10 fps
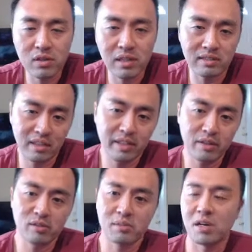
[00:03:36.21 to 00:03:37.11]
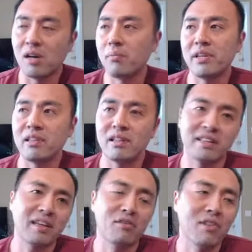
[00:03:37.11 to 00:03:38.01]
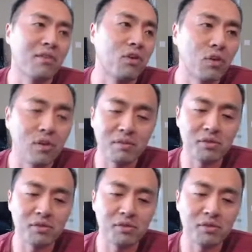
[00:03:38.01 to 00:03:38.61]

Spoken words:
Let's say some company like that you've never heard of